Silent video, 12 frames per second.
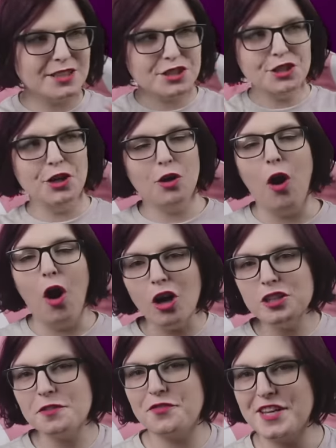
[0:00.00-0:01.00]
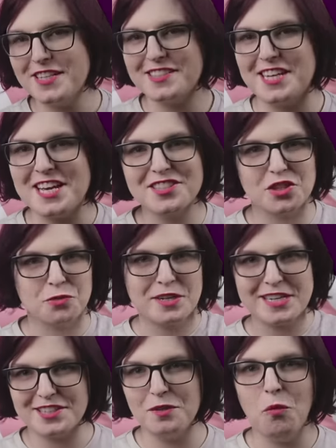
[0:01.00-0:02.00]
And you know, all of this is the
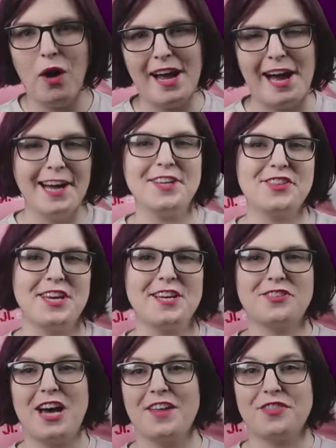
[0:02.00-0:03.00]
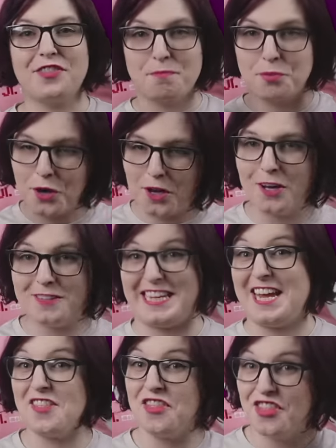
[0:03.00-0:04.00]
reason why I think that the product
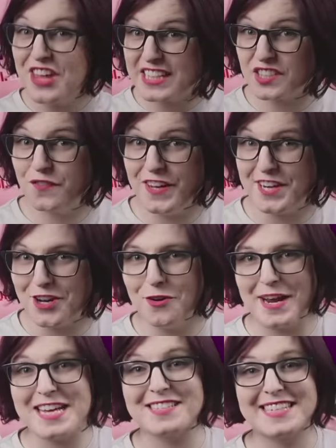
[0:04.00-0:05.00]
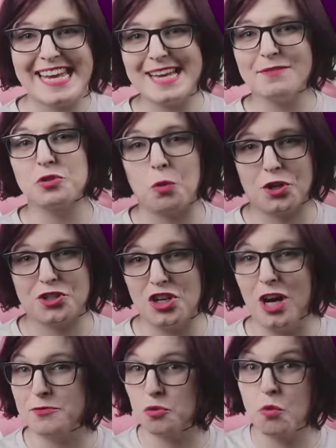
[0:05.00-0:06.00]
in this video is Games
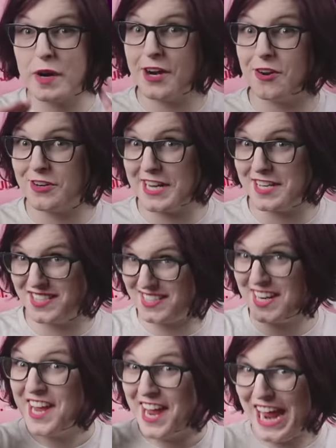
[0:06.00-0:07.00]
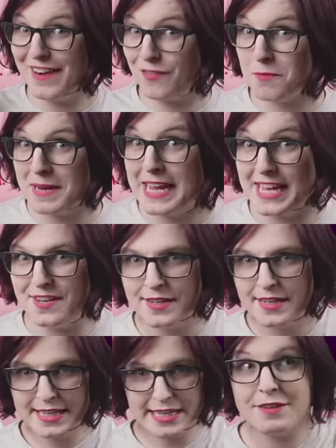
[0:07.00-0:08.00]
Workshop's weirdest ever made,
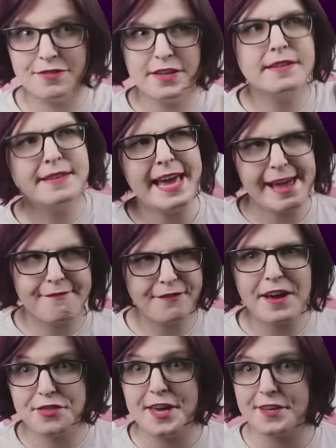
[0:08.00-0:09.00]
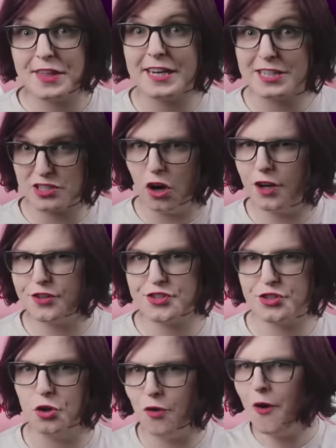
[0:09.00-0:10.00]
even if I think that it's
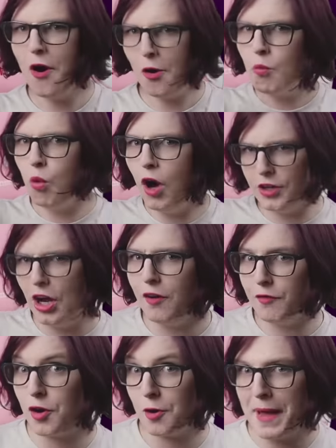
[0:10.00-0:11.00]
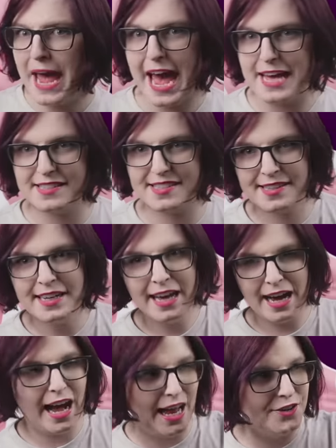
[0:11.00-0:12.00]
also one of their best.
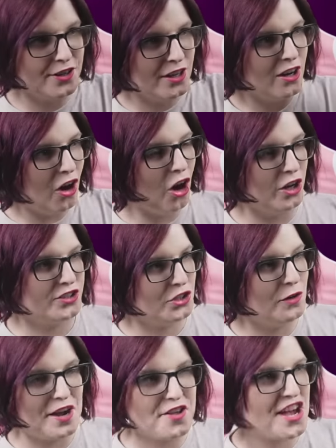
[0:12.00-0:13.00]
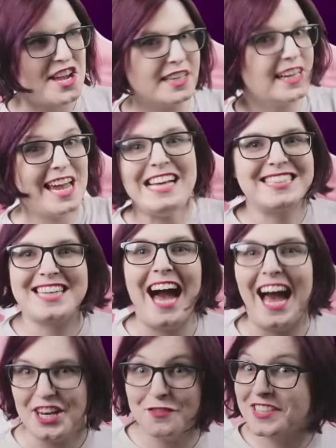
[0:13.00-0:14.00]
And also, I think it's
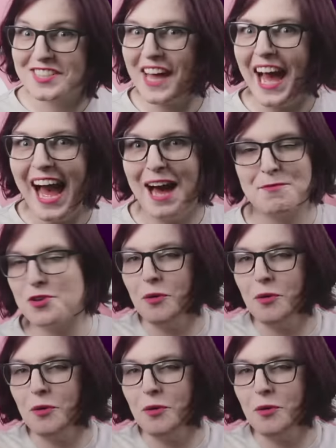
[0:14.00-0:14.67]
kind of a scam.